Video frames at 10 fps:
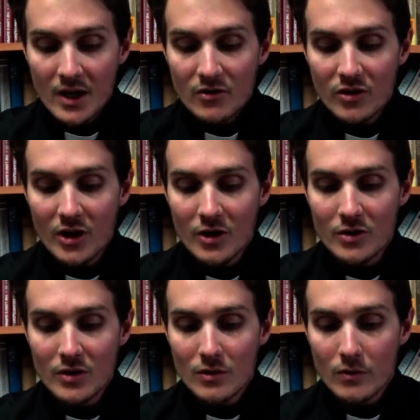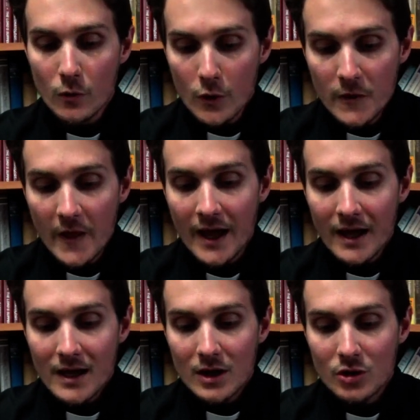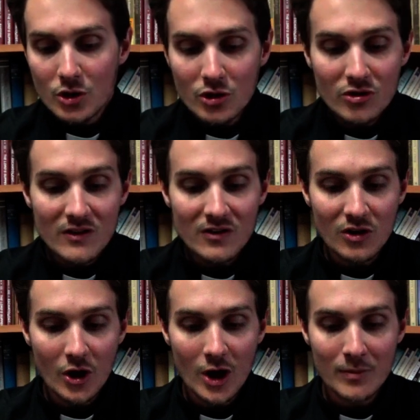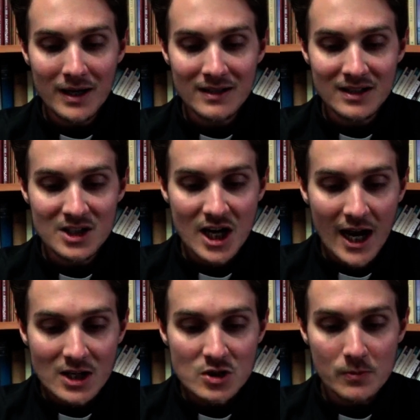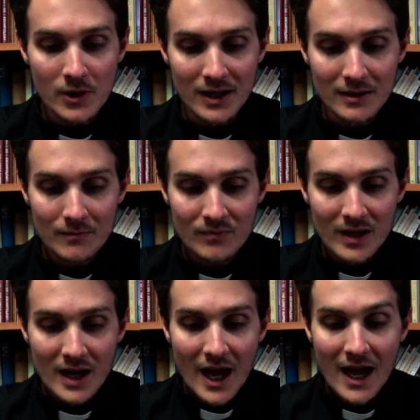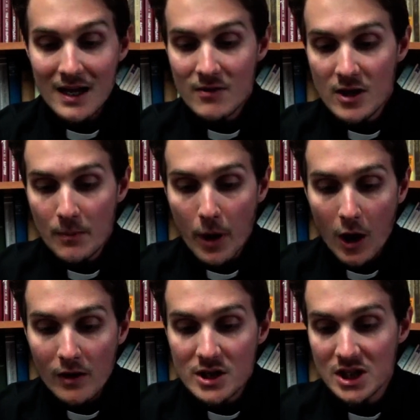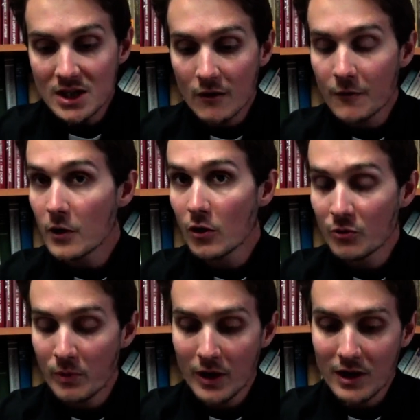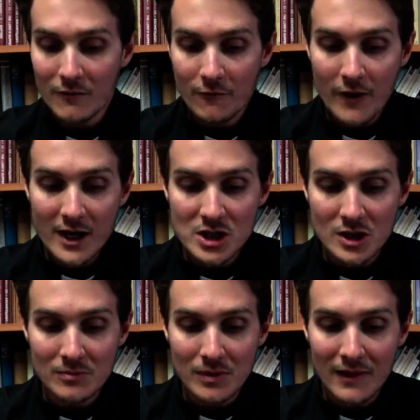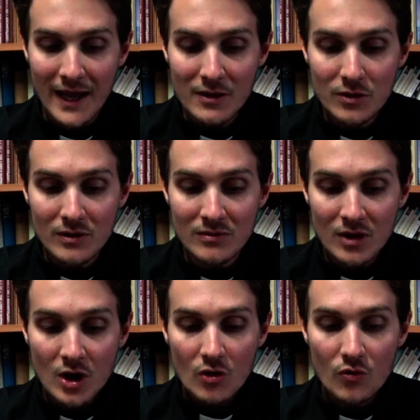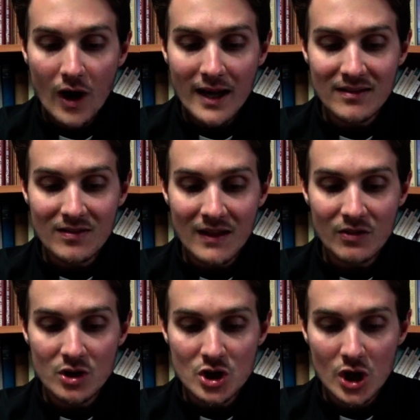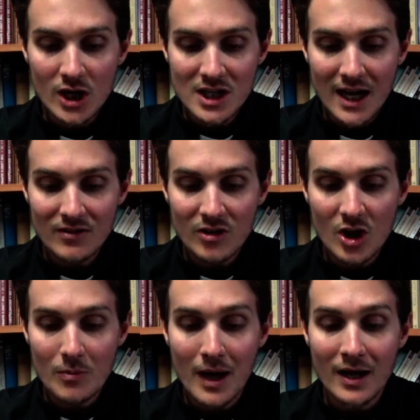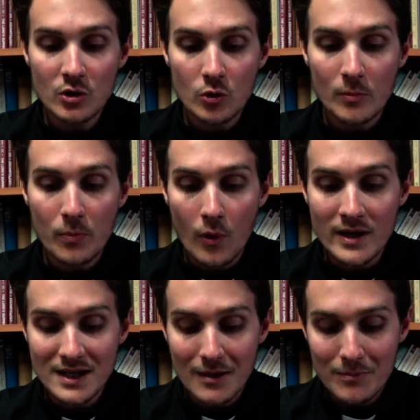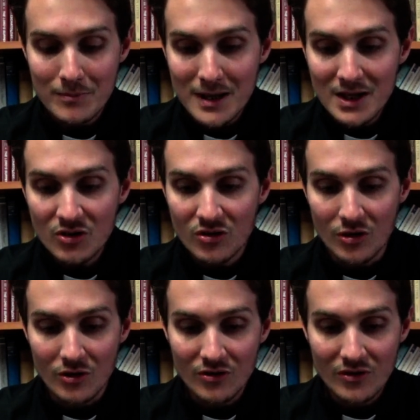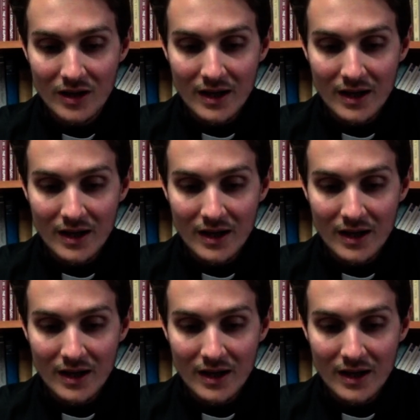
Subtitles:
So Luther used this term interchangeably. In the Apology of the Augsburg Confession, Melanchthon writes that the church has the command to appoint ministers.